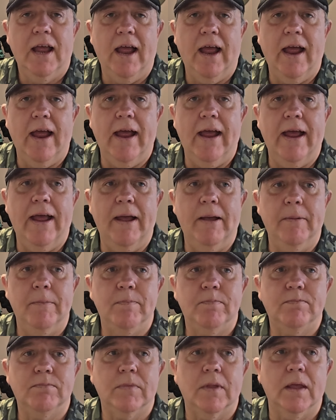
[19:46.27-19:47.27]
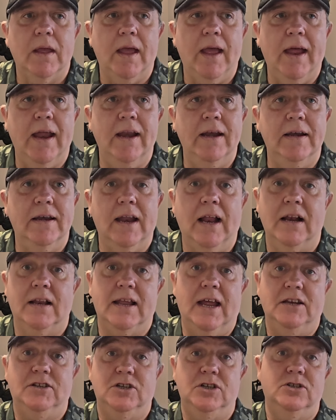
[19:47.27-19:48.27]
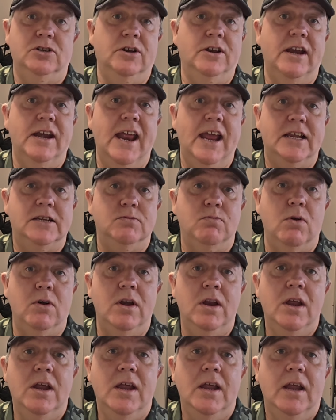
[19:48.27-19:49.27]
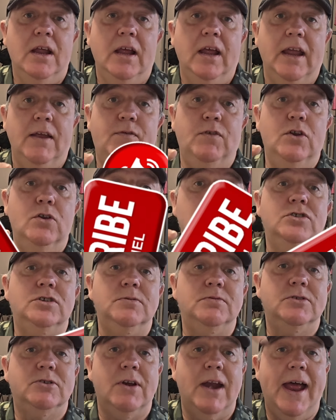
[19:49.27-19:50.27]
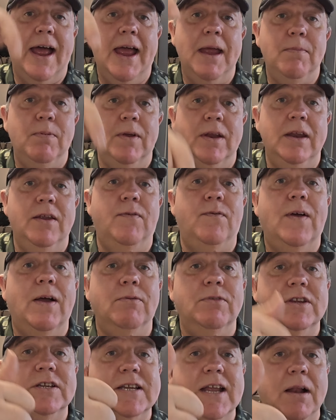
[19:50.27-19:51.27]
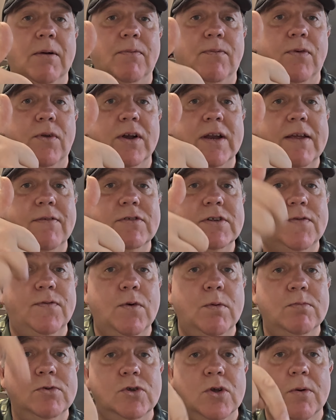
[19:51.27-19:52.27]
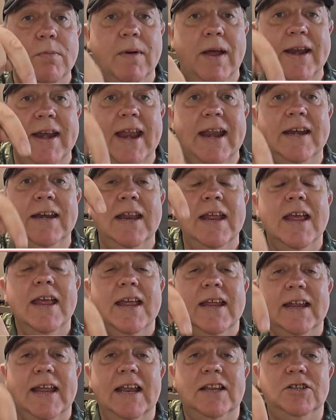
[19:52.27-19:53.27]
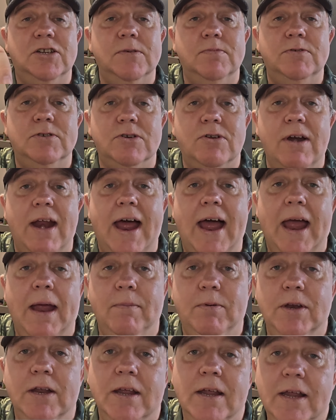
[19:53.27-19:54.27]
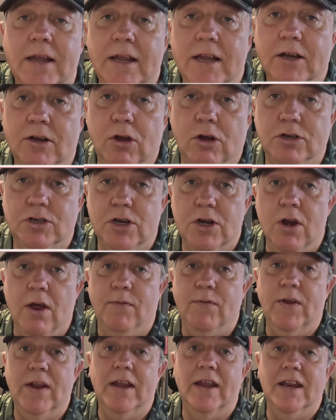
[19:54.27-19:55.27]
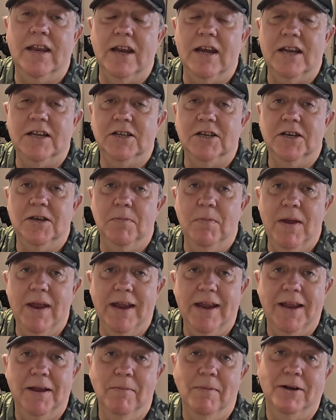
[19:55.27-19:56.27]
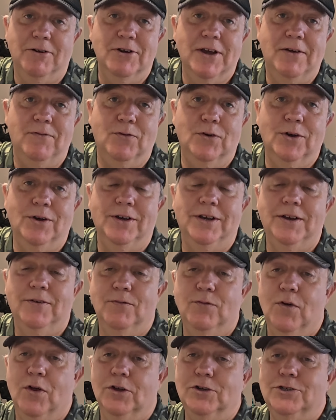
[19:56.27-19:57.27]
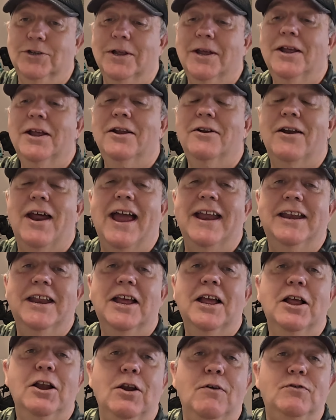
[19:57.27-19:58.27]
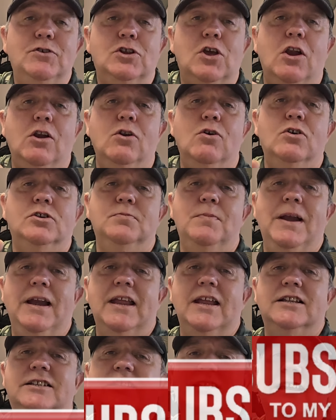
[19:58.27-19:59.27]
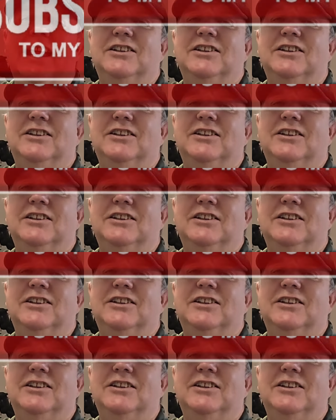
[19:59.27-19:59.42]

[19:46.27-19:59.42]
And I'll catch you on the next one. If you don't subscribe and you found this helpful, give us a thumbs up and then get subscribed. Cost you nothing, and you listen to me and my dreadful voice. Right, love you all, loads, millions.